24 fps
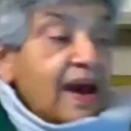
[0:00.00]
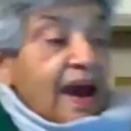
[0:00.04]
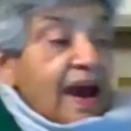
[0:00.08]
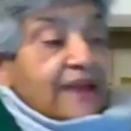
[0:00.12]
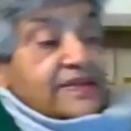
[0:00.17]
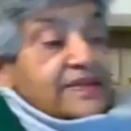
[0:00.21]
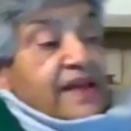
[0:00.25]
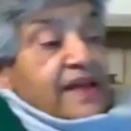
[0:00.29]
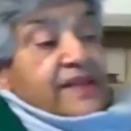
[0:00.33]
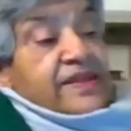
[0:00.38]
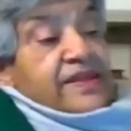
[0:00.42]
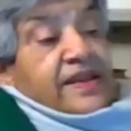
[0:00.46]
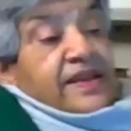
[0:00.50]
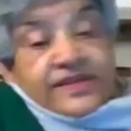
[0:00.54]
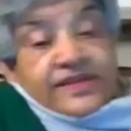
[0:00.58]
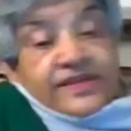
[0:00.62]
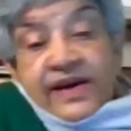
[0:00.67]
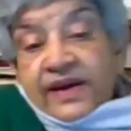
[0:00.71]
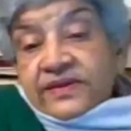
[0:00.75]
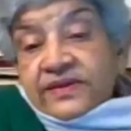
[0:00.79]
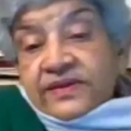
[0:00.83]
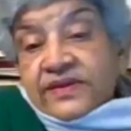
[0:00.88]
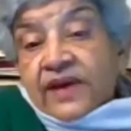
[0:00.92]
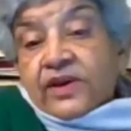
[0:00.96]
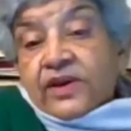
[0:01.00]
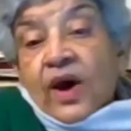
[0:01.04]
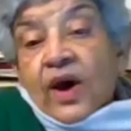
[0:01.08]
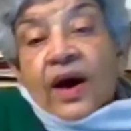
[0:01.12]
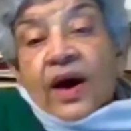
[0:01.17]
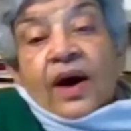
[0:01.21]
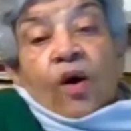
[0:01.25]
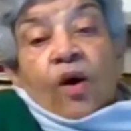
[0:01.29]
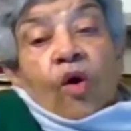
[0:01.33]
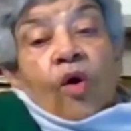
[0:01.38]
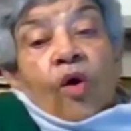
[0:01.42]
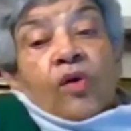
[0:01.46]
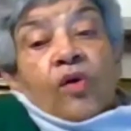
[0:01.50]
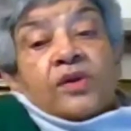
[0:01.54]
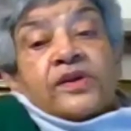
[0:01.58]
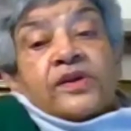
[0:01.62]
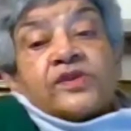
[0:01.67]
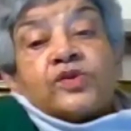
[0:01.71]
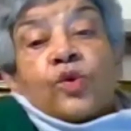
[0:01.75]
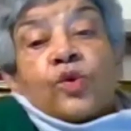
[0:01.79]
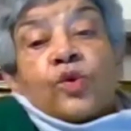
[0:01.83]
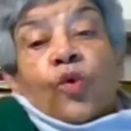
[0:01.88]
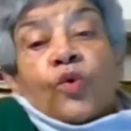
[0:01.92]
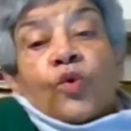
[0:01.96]
And then they said that all
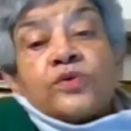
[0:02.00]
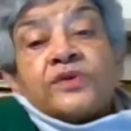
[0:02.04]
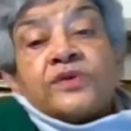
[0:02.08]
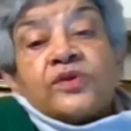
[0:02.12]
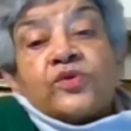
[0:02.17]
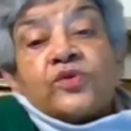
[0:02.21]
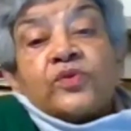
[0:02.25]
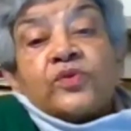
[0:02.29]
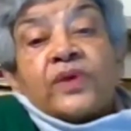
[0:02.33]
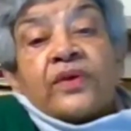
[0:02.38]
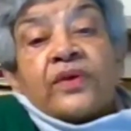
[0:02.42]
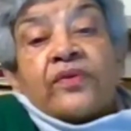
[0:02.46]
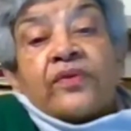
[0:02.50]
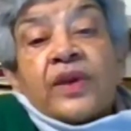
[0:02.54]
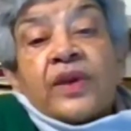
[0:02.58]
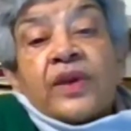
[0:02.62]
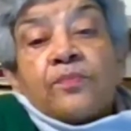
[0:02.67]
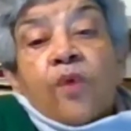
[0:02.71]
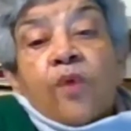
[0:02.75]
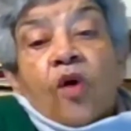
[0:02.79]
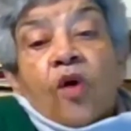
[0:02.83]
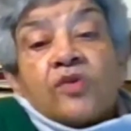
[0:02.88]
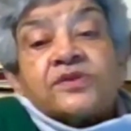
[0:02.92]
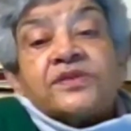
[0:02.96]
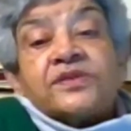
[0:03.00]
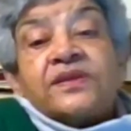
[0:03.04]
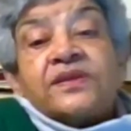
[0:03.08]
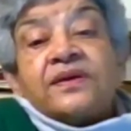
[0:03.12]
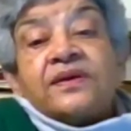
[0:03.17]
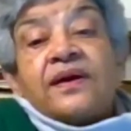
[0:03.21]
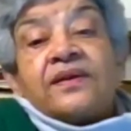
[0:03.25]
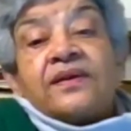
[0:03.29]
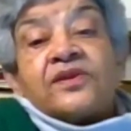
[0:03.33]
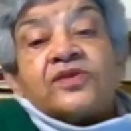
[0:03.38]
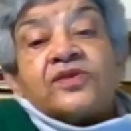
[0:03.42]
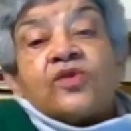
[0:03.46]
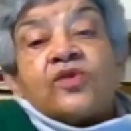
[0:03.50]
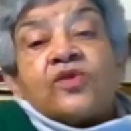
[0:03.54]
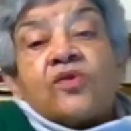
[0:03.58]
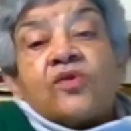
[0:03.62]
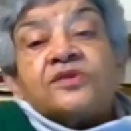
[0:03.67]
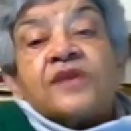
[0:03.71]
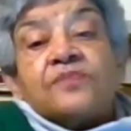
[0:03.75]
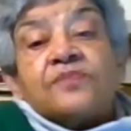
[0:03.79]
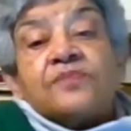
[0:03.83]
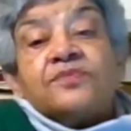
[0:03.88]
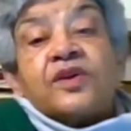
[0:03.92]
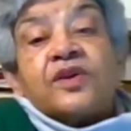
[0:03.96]
this goes into the green box. It is not
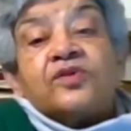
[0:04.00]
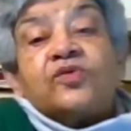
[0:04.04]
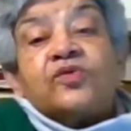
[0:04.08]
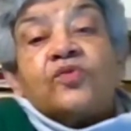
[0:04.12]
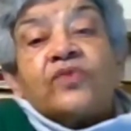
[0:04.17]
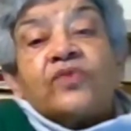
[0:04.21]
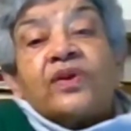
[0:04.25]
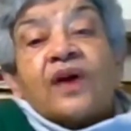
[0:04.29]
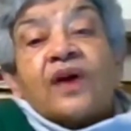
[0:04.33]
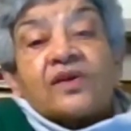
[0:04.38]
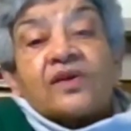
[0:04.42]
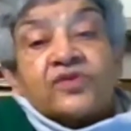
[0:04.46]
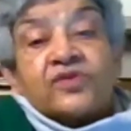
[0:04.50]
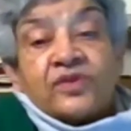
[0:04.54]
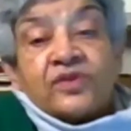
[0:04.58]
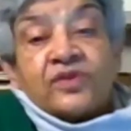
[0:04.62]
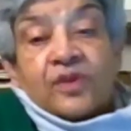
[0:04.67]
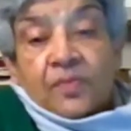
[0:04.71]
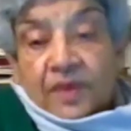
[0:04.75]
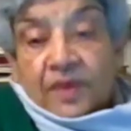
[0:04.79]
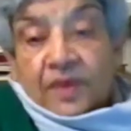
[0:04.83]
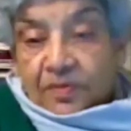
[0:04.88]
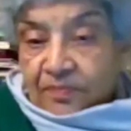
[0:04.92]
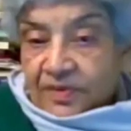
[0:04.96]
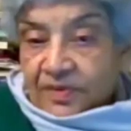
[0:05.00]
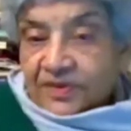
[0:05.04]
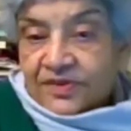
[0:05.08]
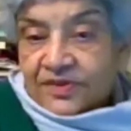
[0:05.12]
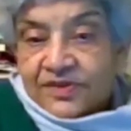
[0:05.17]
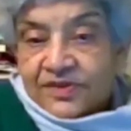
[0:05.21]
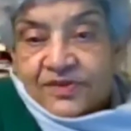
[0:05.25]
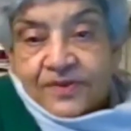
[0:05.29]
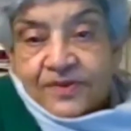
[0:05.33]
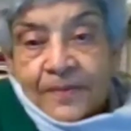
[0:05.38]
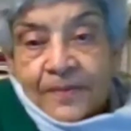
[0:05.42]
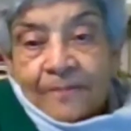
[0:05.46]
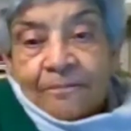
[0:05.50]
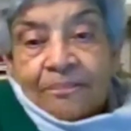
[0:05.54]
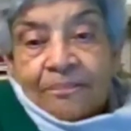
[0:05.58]
subject to reduction commitments.